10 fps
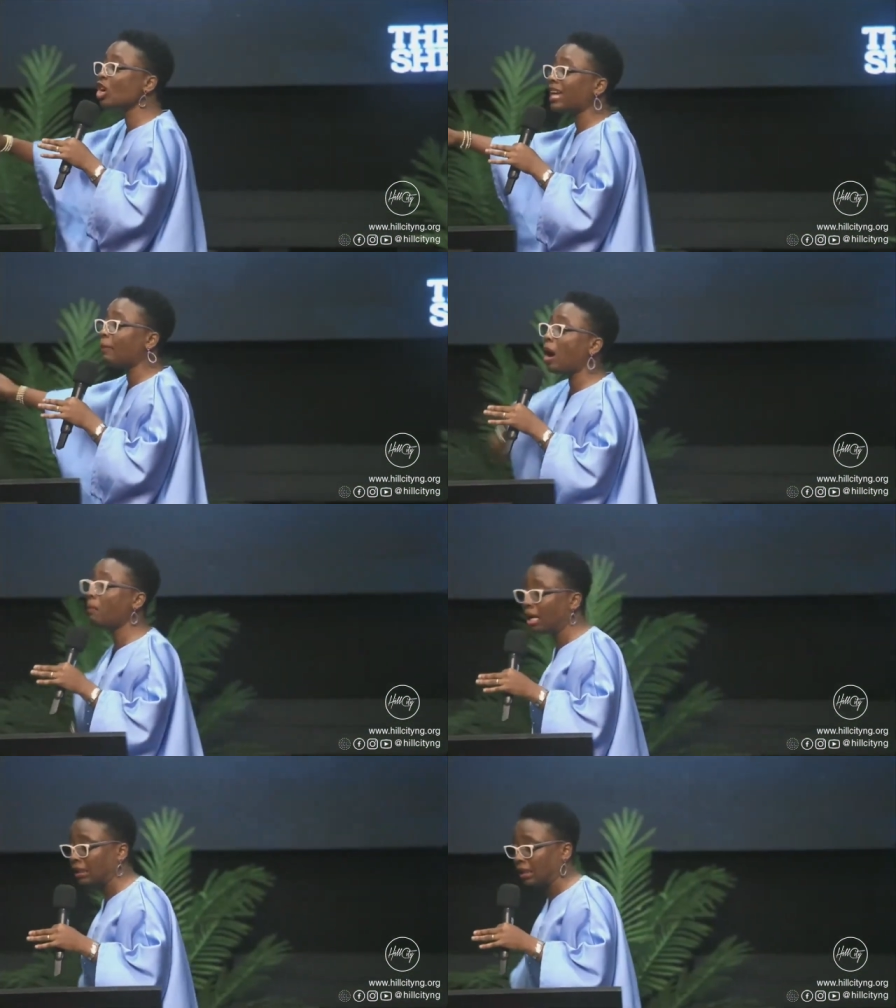is not
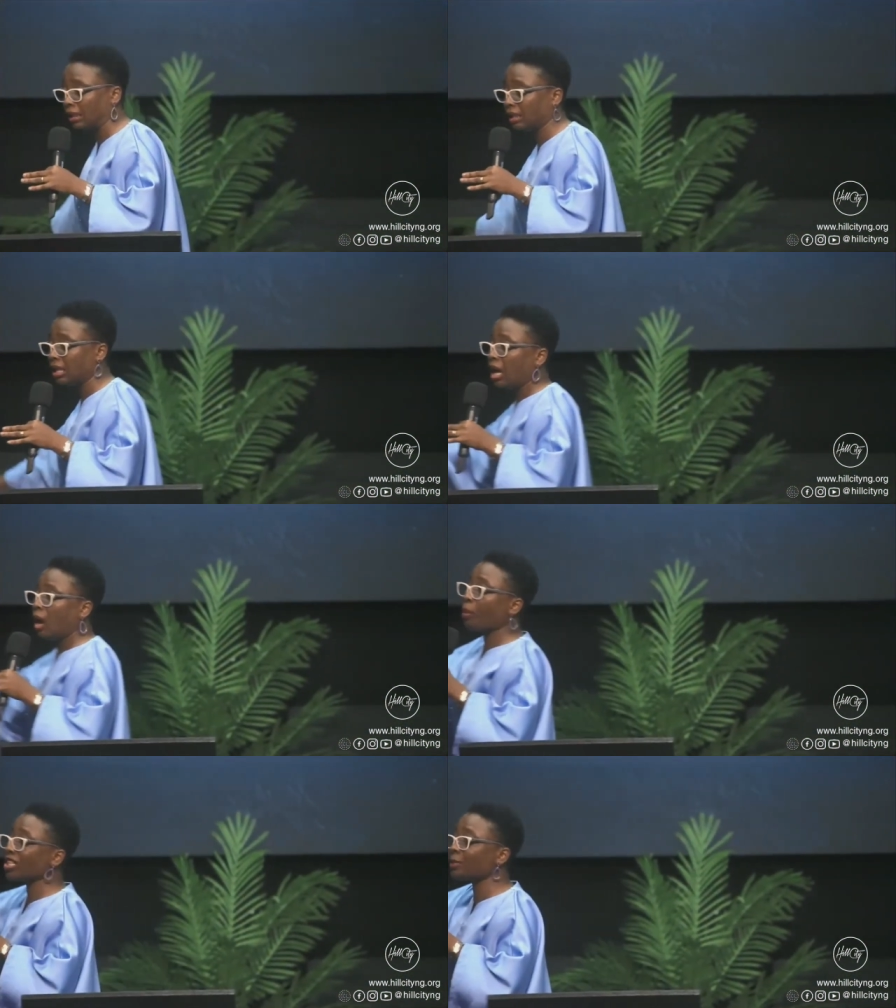about money,
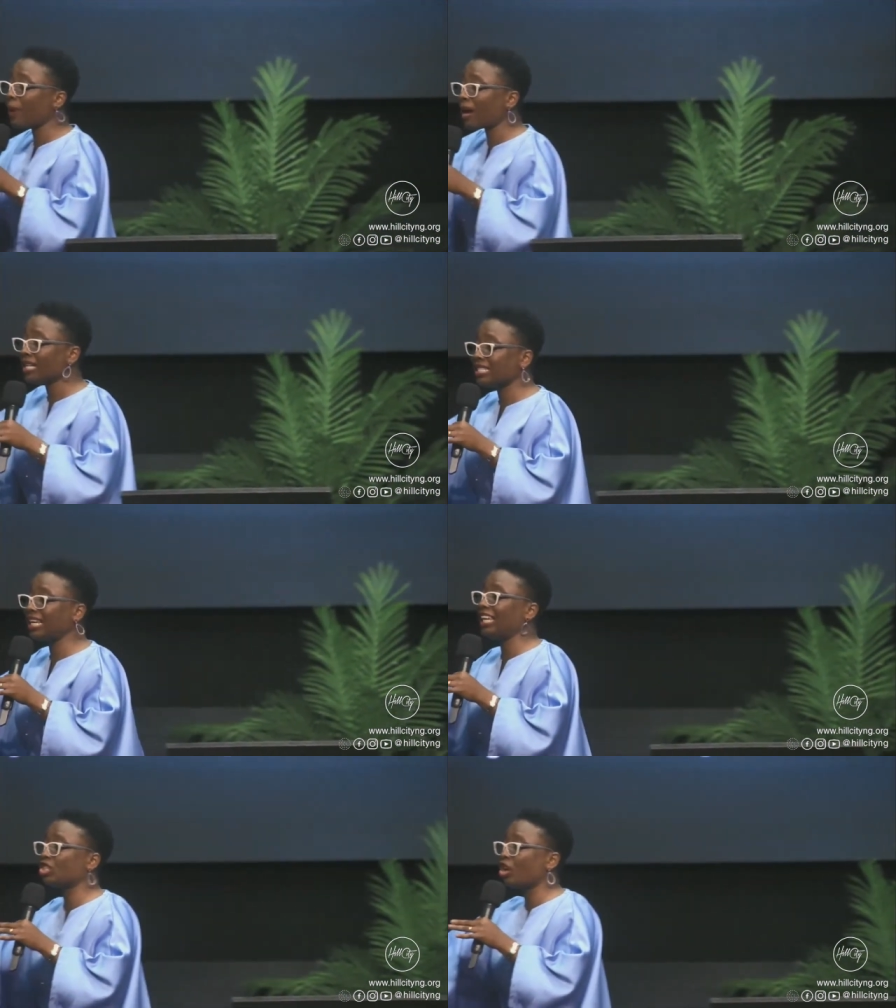
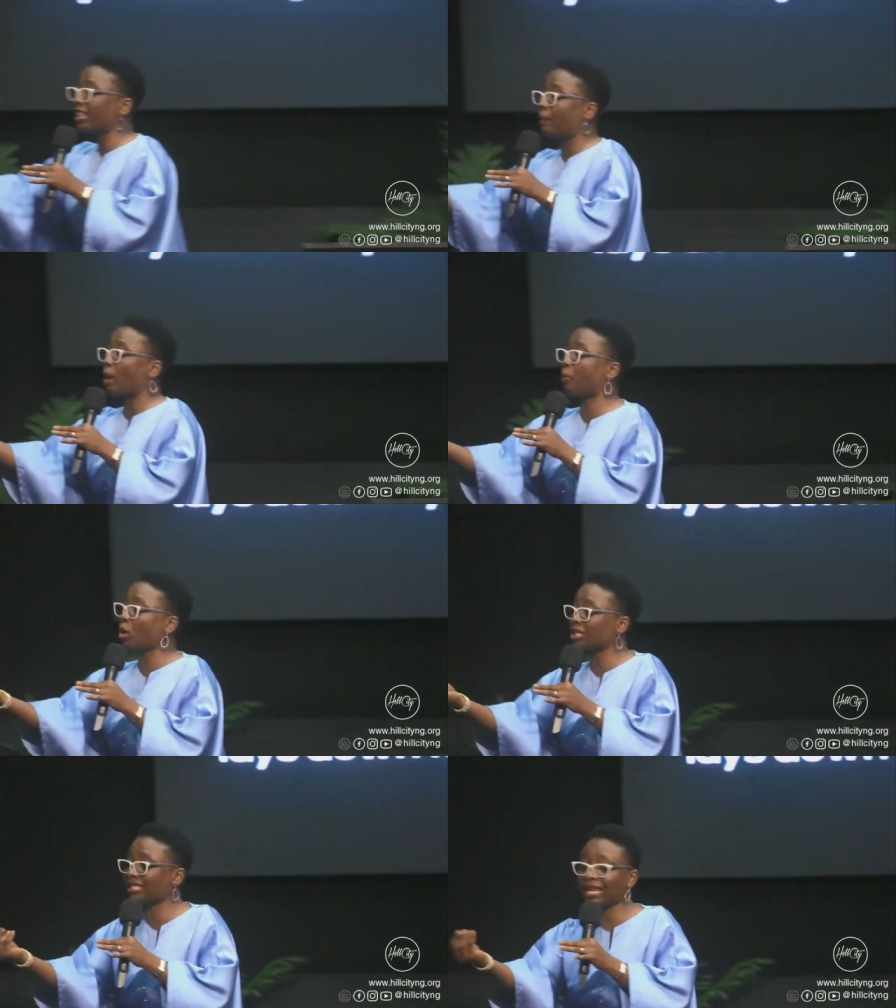prosperity is not about
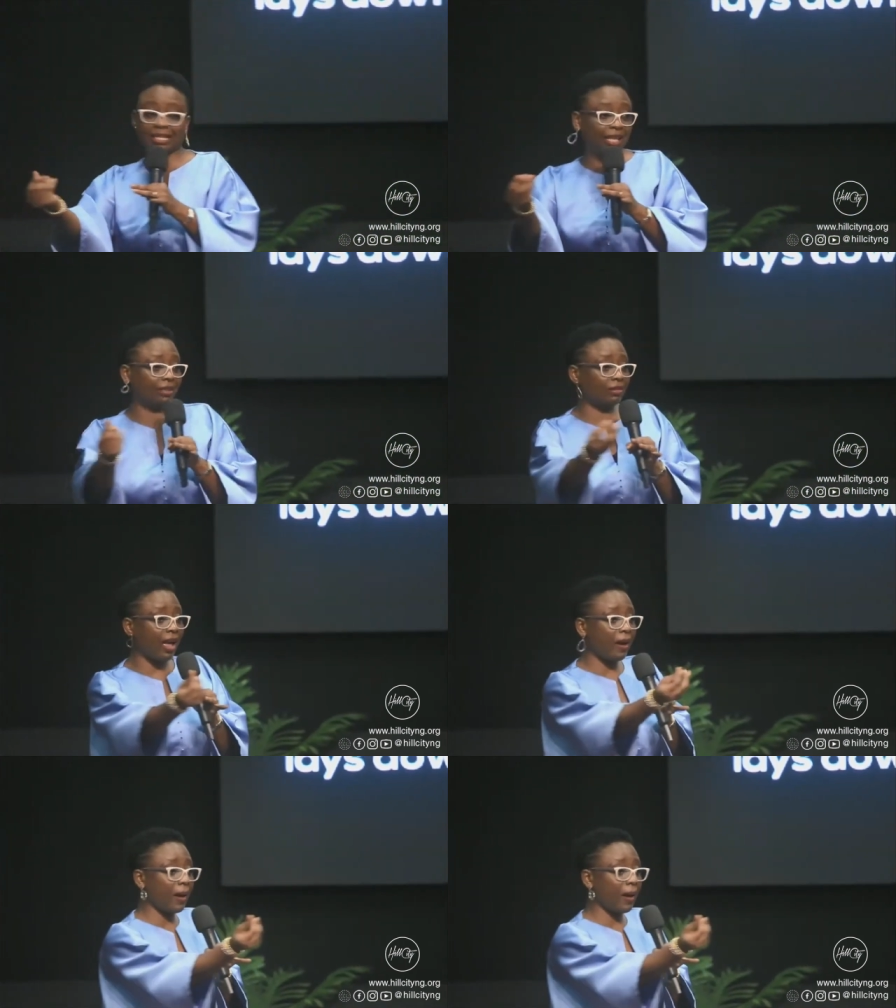processing.